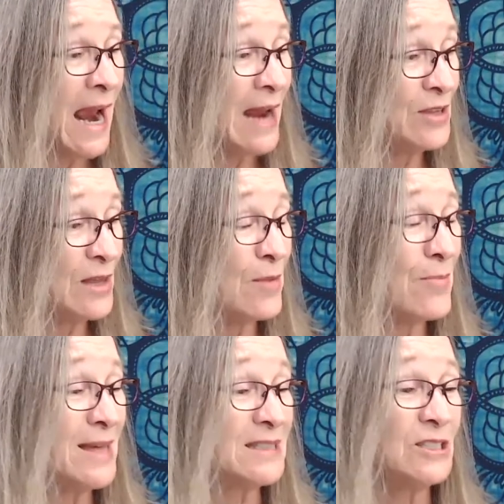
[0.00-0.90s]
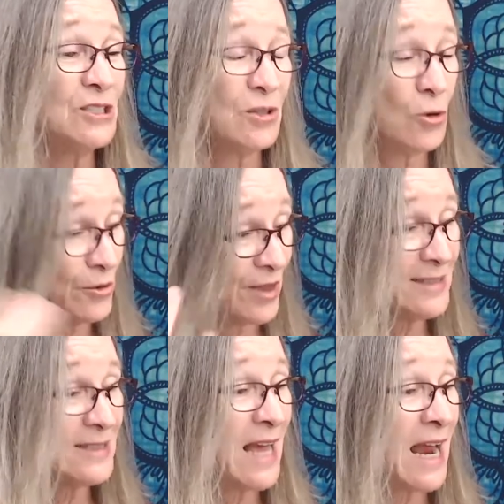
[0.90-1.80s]
And then the message, or they
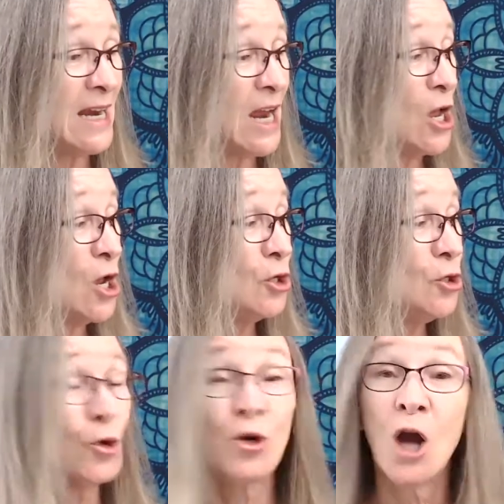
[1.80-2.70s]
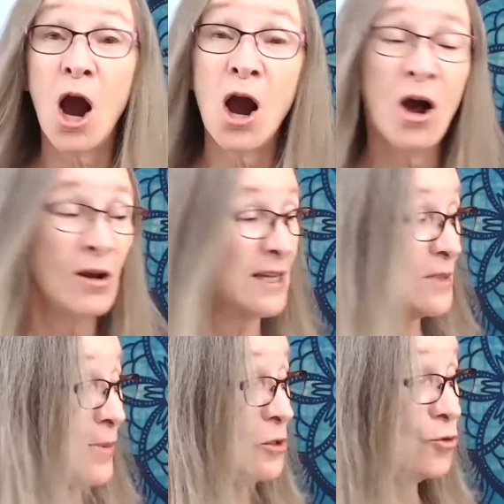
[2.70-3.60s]
say, Your call has
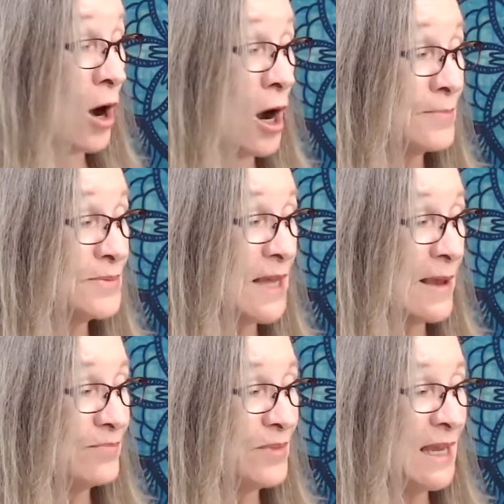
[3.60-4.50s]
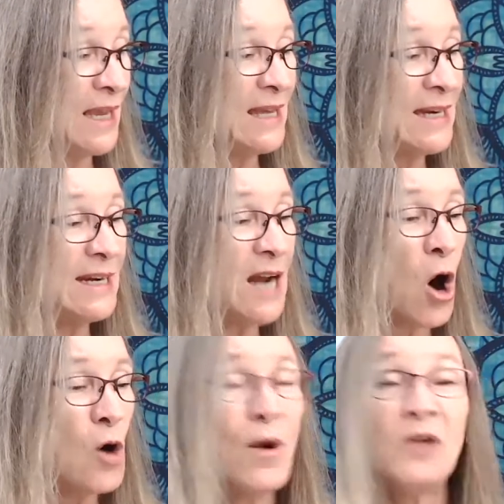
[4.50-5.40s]
been dropped in an
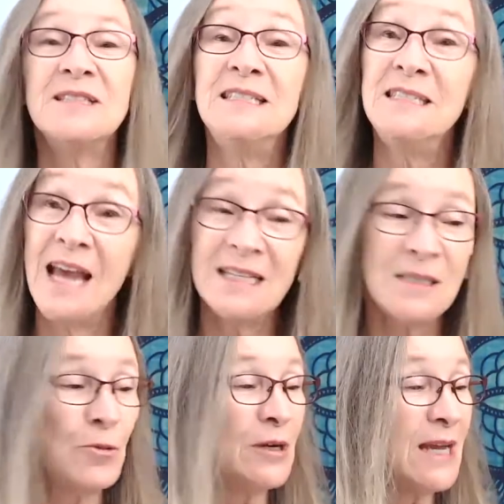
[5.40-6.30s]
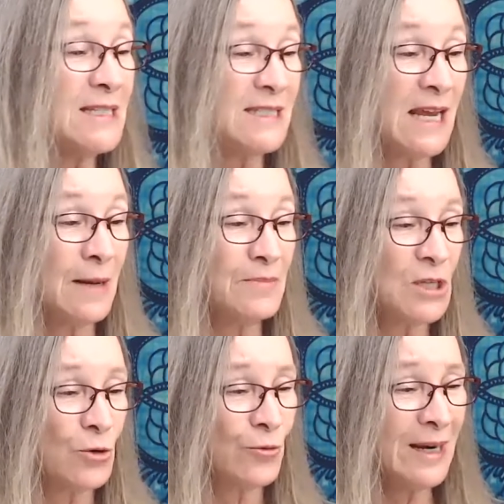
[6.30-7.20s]
almost desperate attempt
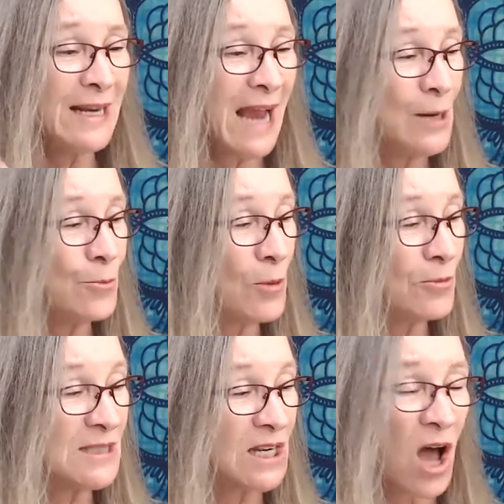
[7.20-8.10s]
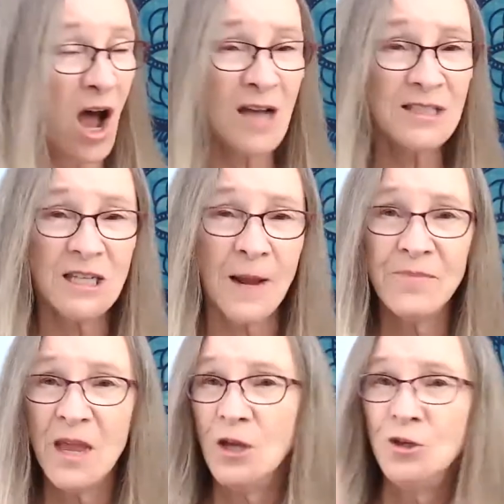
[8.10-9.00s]
to regain what was lost,
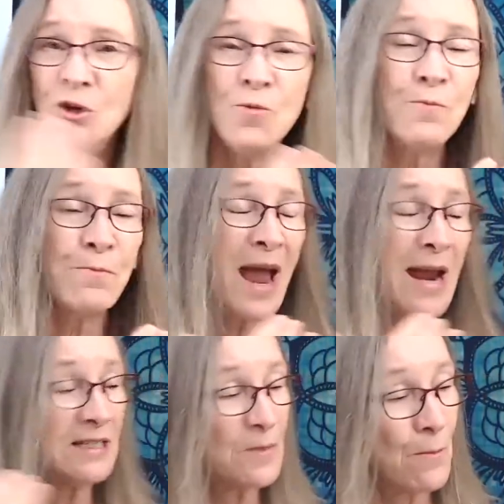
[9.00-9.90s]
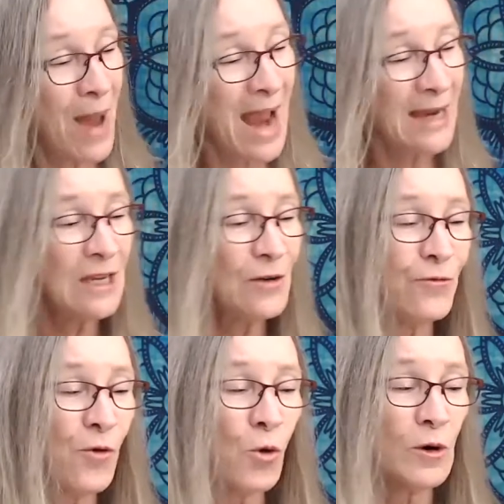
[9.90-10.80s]
you pace back and
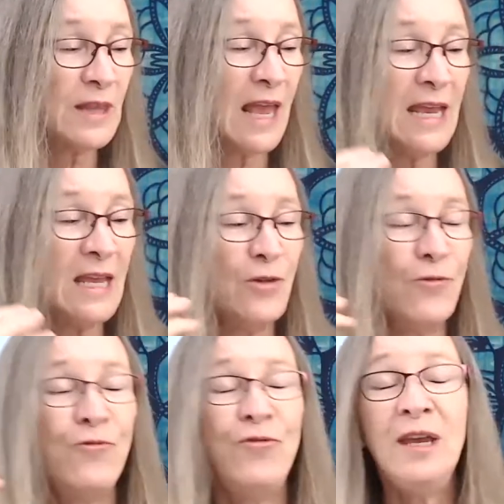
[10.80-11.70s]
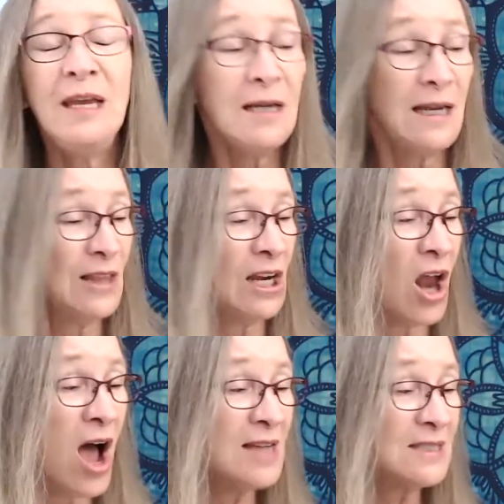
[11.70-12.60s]
forth, feeling the
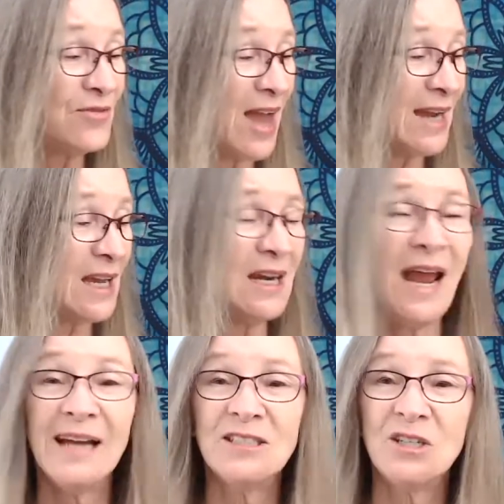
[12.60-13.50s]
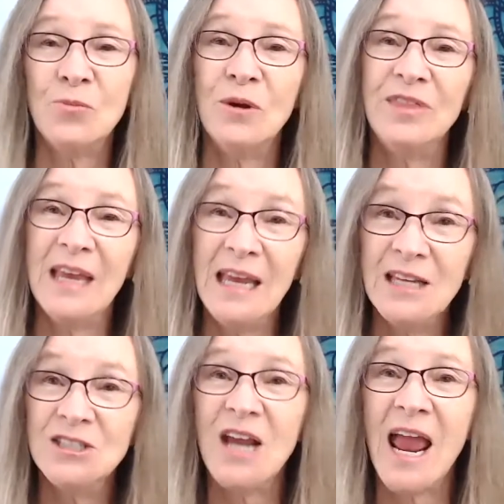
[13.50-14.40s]
loss of that connection with
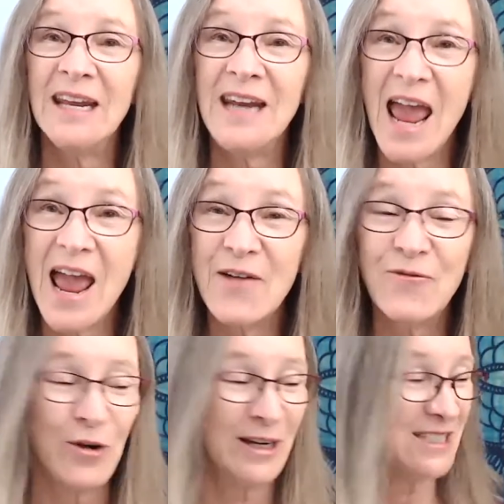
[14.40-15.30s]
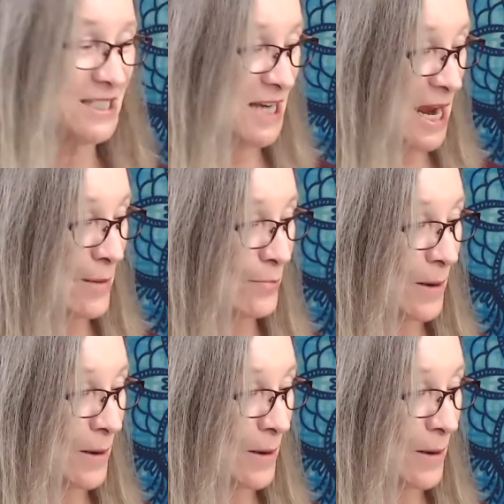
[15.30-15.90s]
each and every step.